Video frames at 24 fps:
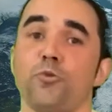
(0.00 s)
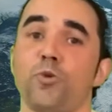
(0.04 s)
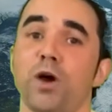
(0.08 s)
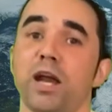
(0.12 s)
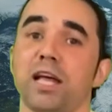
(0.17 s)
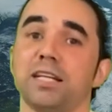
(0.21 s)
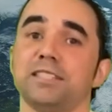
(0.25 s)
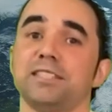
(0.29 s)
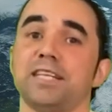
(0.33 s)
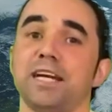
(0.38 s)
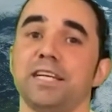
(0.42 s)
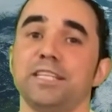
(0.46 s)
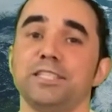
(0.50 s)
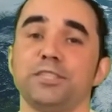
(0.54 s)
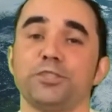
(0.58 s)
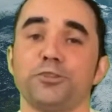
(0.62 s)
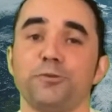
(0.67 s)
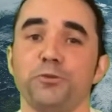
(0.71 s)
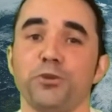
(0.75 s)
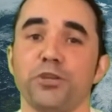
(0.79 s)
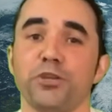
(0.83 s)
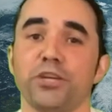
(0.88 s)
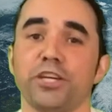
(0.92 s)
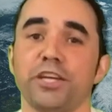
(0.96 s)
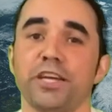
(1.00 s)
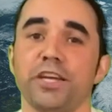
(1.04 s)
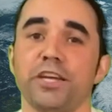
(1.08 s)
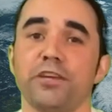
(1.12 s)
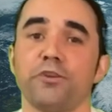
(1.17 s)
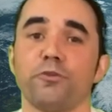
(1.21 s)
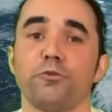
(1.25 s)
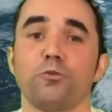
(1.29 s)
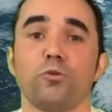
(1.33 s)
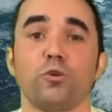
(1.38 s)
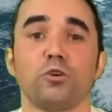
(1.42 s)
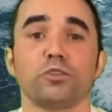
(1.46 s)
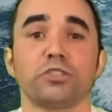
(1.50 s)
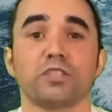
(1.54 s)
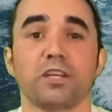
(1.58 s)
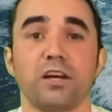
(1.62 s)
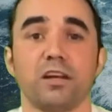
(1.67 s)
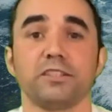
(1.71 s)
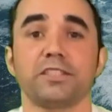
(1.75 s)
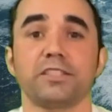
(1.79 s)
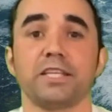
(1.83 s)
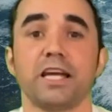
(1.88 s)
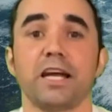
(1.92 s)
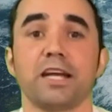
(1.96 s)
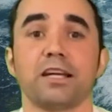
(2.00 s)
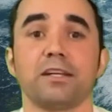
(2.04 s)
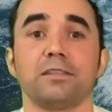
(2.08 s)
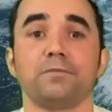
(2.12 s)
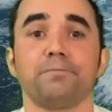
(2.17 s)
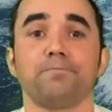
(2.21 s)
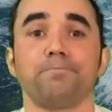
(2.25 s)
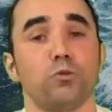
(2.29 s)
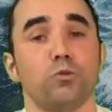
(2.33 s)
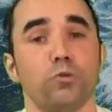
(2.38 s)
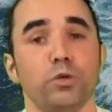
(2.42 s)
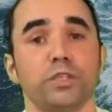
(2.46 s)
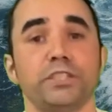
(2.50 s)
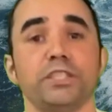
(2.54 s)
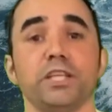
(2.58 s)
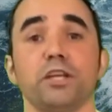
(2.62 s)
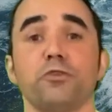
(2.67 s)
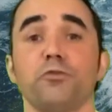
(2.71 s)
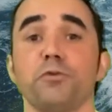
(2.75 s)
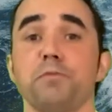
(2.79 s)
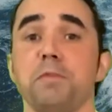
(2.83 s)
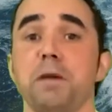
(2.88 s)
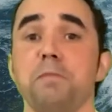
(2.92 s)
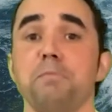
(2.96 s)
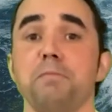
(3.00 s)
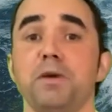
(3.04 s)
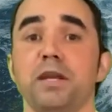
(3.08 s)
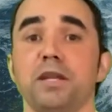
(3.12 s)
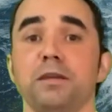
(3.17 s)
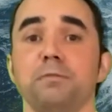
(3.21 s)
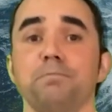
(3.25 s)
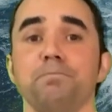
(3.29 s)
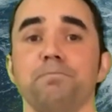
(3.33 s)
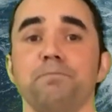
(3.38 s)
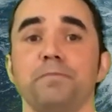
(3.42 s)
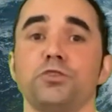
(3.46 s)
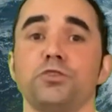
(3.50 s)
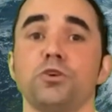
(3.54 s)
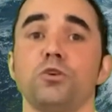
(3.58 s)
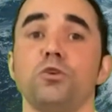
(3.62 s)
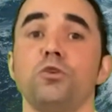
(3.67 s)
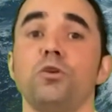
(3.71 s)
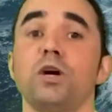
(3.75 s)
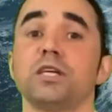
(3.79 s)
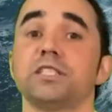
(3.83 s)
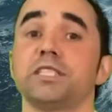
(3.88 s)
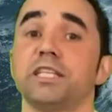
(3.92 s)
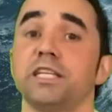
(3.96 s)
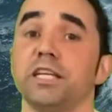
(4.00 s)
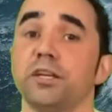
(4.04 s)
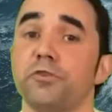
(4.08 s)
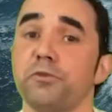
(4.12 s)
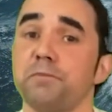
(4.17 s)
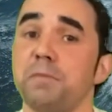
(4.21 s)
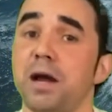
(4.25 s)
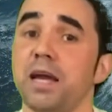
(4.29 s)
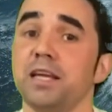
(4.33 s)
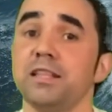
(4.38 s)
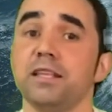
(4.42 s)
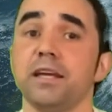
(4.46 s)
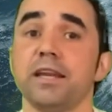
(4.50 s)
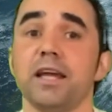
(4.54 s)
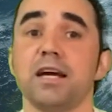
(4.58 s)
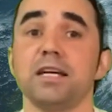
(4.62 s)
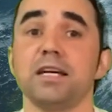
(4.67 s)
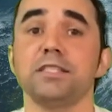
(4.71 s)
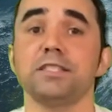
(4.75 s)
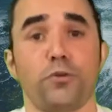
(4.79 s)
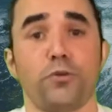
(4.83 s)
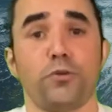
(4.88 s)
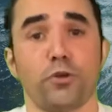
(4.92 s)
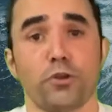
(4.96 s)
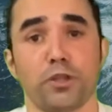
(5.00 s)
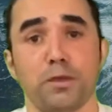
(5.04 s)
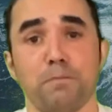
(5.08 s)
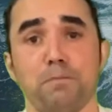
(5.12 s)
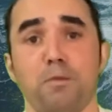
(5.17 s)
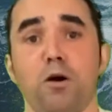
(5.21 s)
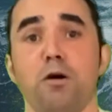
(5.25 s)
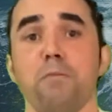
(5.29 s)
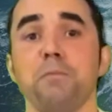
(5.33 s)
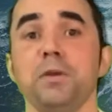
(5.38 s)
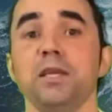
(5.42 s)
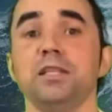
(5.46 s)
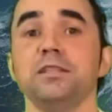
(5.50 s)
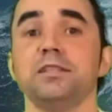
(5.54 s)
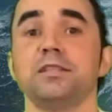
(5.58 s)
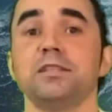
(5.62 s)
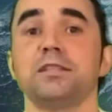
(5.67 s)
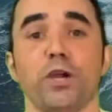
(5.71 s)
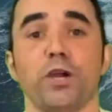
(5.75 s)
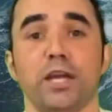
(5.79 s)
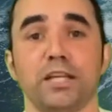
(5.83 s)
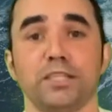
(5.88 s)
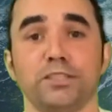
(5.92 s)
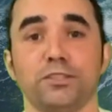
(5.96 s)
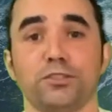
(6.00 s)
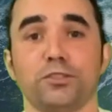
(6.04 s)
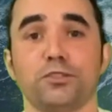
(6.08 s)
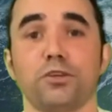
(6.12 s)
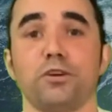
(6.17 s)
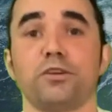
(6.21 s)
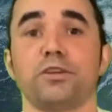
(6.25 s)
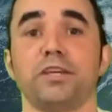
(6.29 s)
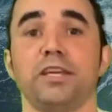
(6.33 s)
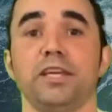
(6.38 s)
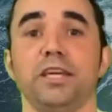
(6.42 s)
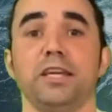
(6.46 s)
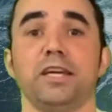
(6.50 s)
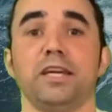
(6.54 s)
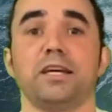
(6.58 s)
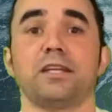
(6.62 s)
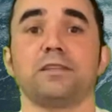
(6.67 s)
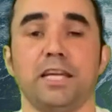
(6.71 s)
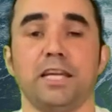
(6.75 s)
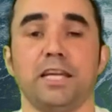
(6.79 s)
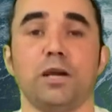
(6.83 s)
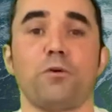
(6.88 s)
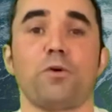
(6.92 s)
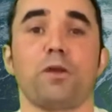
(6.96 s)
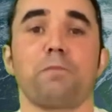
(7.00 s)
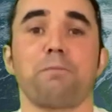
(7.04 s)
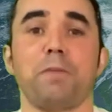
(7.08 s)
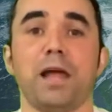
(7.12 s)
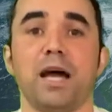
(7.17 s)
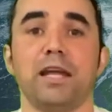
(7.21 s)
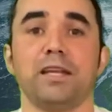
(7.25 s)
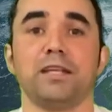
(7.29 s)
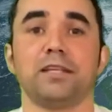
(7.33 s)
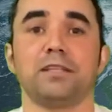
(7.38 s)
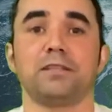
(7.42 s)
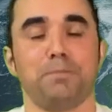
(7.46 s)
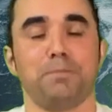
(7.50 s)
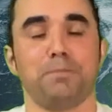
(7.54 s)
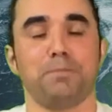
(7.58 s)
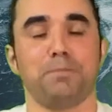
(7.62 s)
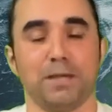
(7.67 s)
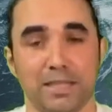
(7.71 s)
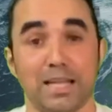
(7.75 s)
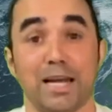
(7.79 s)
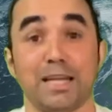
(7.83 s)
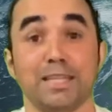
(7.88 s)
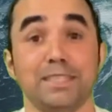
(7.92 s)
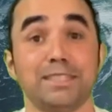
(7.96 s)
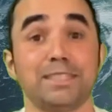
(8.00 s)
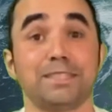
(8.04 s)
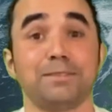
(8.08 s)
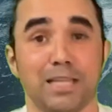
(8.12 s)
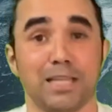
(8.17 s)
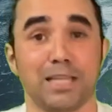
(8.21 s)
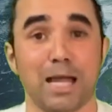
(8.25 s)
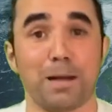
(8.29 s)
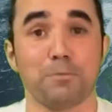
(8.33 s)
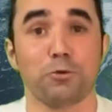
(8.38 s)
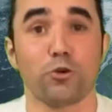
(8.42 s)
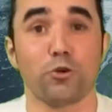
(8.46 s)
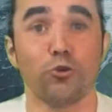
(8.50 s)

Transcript: What a science communicator was Carl Sagan. We still remember him. So, as he reminded us, for the moment, we are stuck here in our planet, but that is damn